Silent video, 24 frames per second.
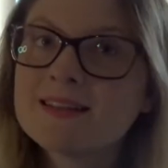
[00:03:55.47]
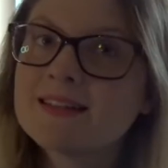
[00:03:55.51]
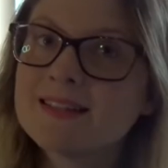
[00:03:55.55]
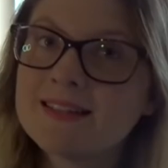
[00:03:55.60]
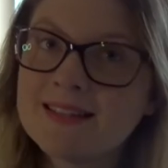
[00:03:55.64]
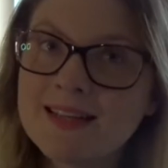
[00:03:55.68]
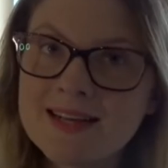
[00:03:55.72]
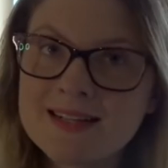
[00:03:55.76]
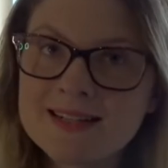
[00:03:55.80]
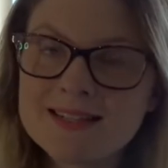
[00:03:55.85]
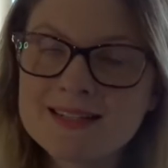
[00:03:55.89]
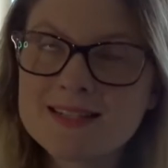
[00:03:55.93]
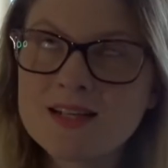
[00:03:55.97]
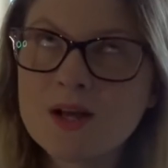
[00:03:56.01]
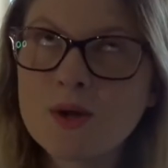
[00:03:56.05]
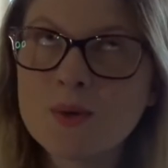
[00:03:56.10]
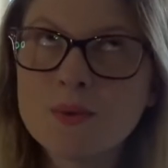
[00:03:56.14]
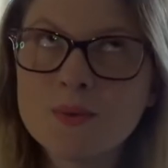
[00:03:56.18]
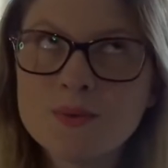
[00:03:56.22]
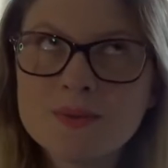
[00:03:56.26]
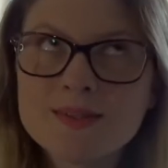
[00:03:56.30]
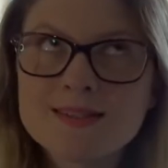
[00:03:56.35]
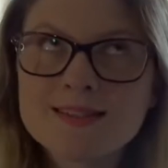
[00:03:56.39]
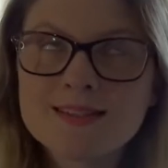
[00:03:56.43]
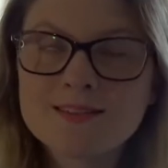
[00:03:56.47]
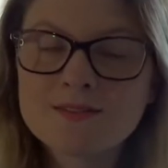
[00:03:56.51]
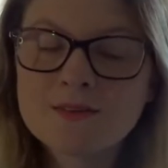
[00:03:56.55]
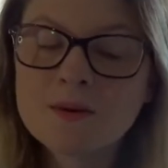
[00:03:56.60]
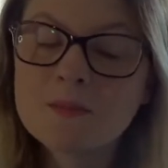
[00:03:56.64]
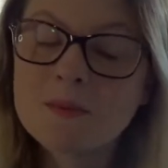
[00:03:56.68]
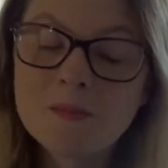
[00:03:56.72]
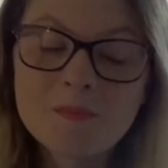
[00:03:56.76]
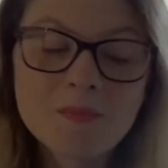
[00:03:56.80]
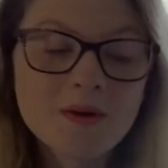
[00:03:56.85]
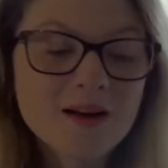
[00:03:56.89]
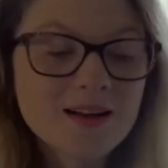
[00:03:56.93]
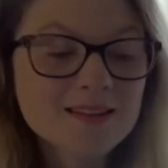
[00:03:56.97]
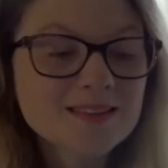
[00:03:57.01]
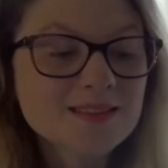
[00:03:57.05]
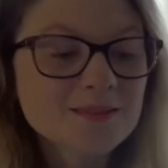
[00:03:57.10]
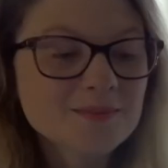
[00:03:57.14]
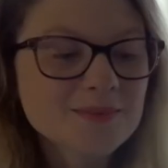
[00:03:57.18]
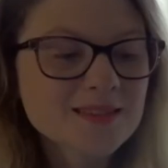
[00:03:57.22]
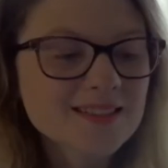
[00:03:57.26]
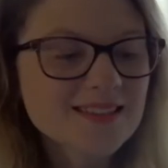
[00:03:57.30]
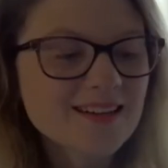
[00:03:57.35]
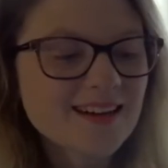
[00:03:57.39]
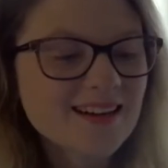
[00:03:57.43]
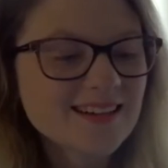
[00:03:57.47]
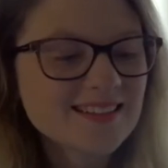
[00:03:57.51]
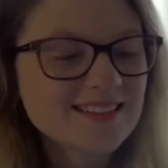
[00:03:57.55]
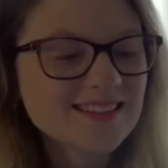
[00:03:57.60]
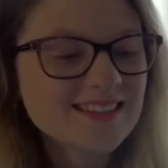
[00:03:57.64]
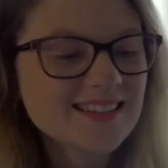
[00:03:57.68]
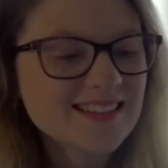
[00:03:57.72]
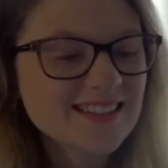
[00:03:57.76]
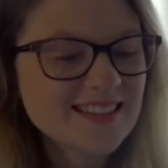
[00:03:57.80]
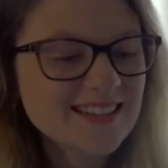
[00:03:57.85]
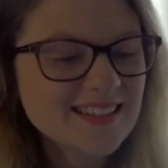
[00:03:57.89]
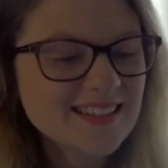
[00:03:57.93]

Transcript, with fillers: Yes, who doesn't remember Gangnam Style?